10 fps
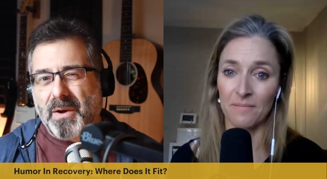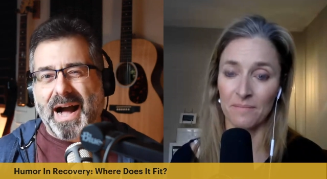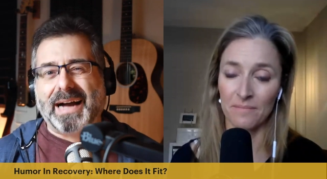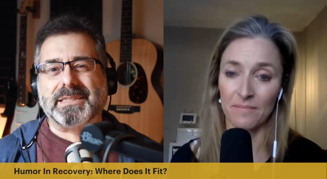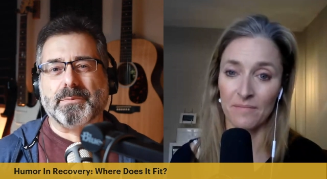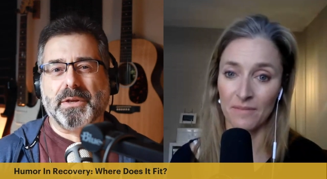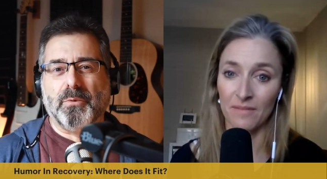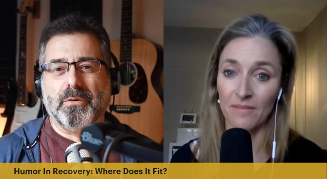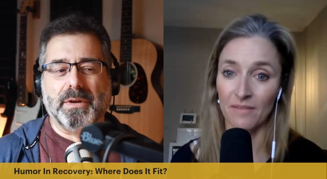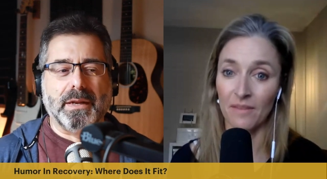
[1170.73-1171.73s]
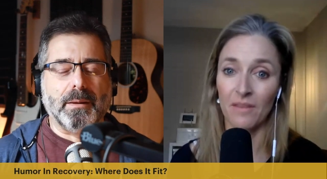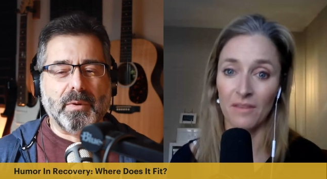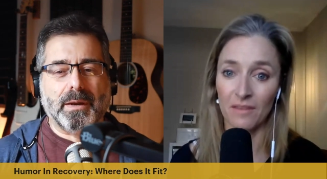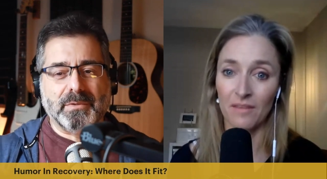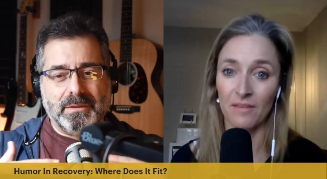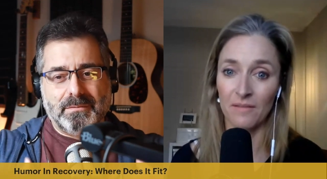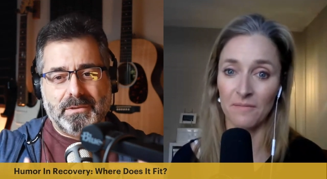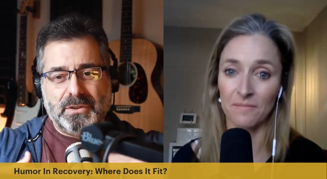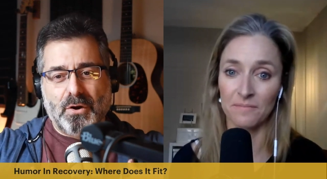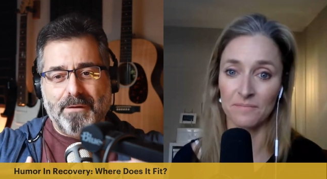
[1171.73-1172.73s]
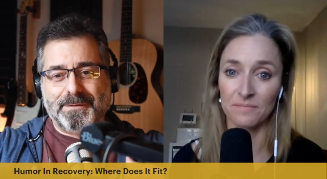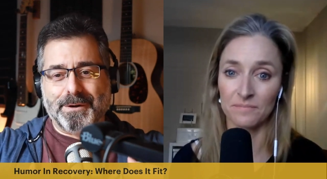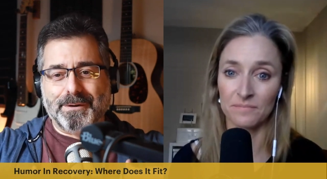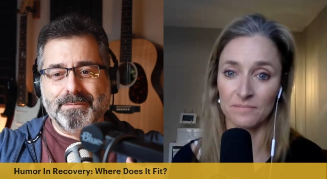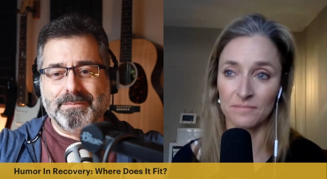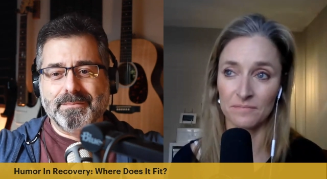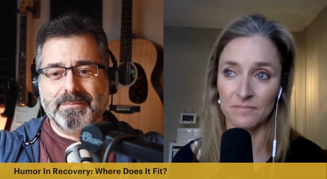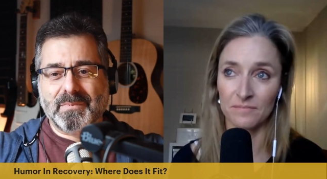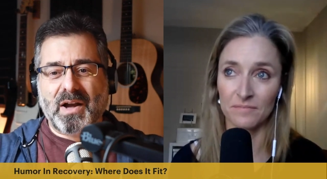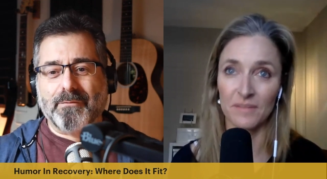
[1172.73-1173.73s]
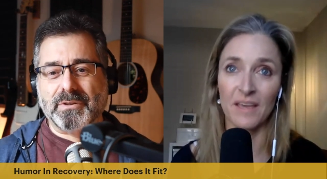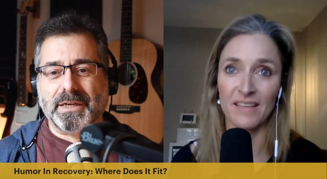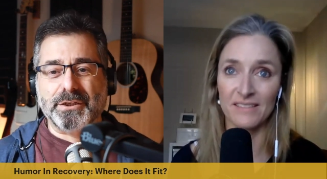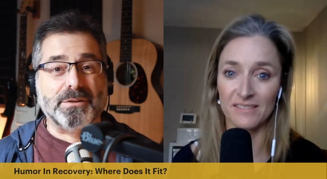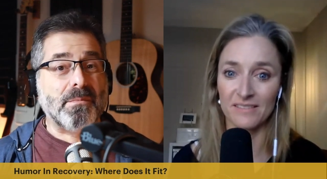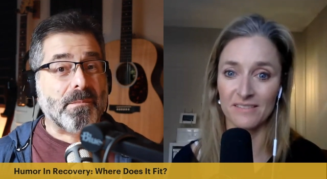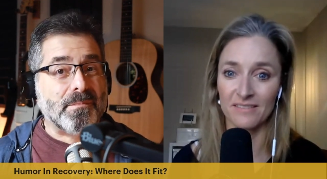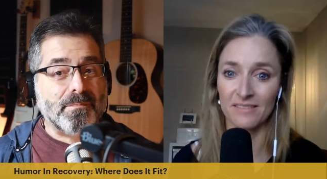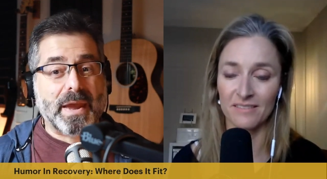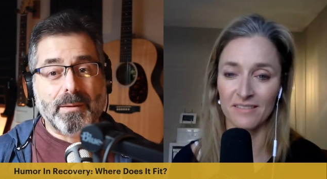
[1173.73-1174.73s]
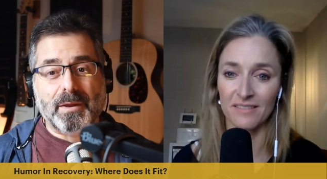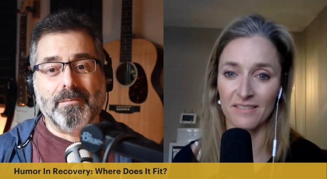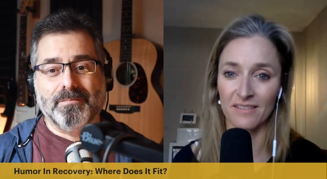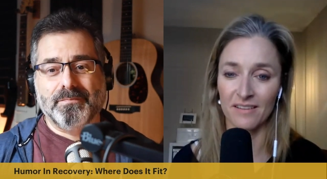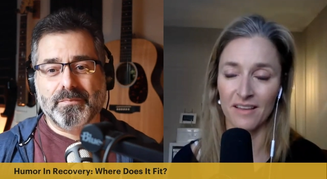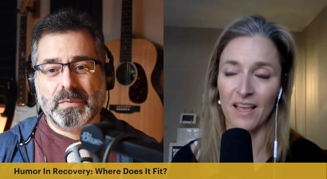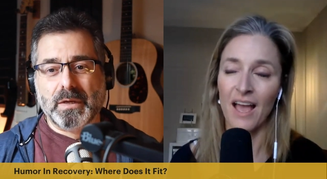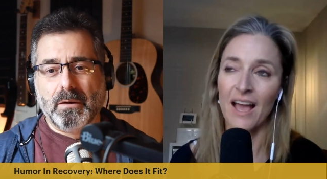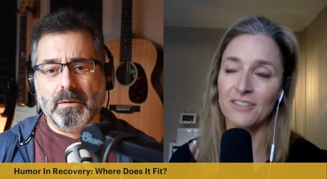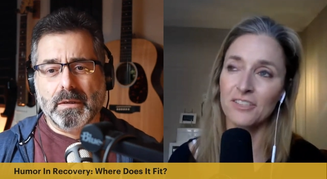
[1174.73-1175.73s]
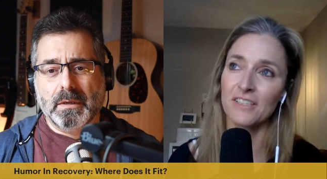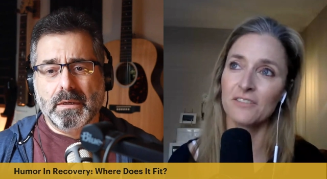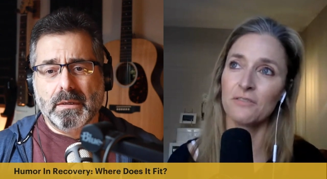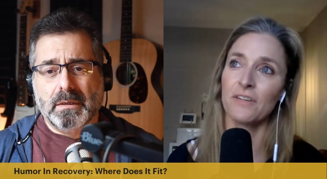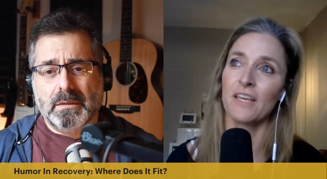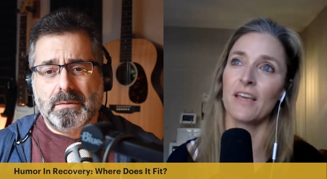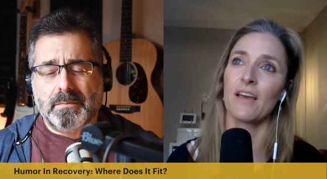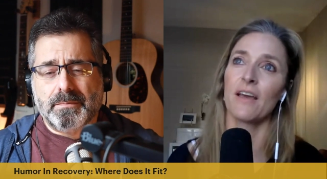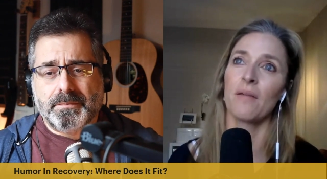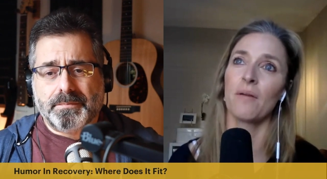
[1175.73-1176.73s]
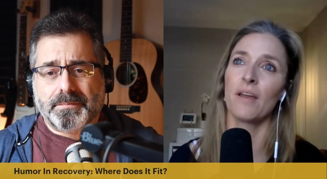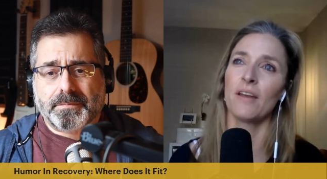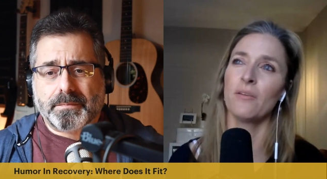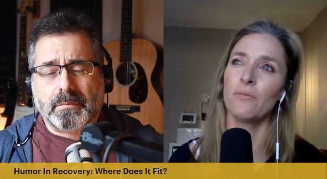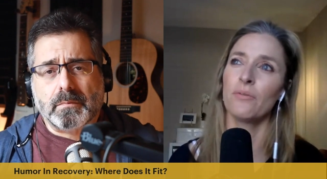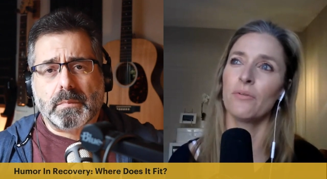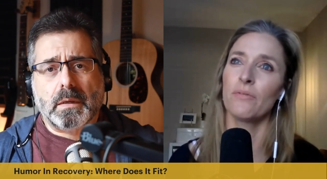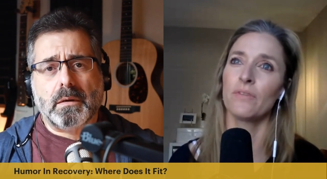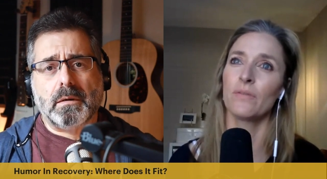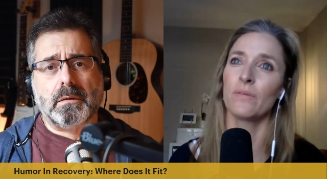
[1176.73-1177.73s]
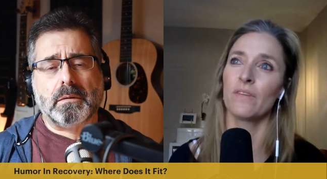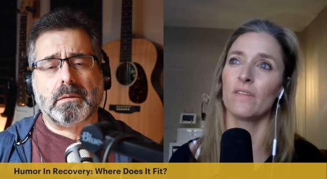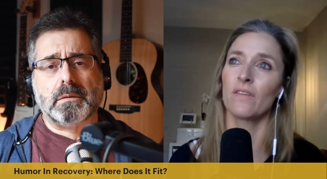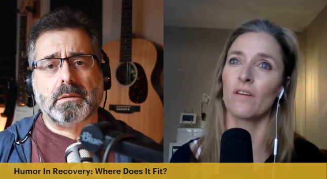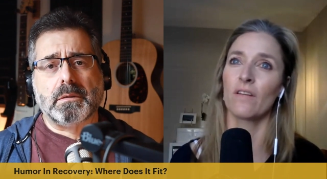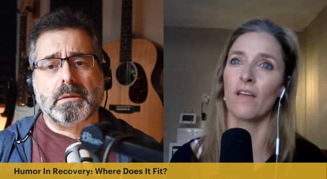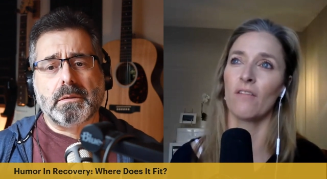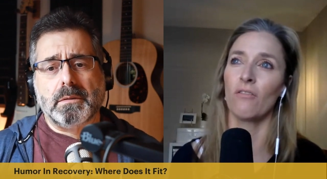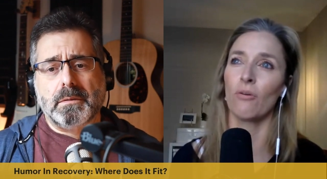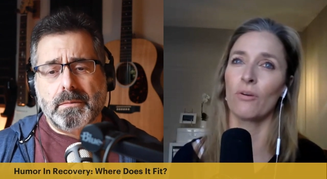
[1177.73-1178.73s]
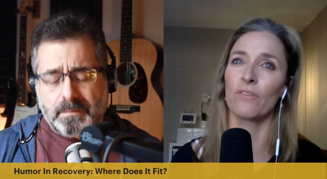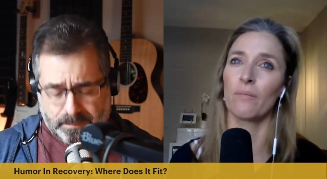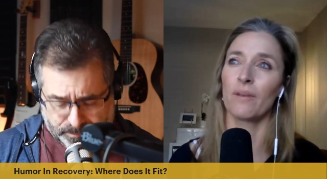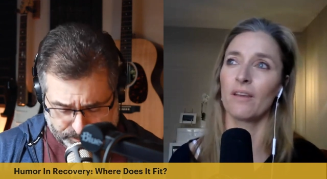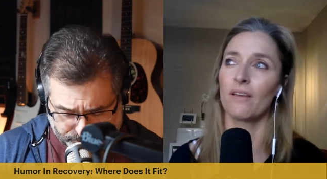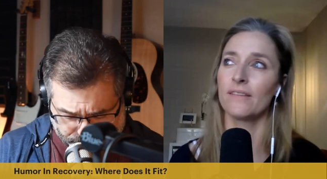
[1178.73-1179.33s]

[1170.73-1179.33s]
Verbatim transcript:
Speaker 1: possibly woven in, it becomes a softer conversation, yes. maybe.
Speaker 2: So. Actually, it's so funny. Uh, and I don't know if this was his content or somebody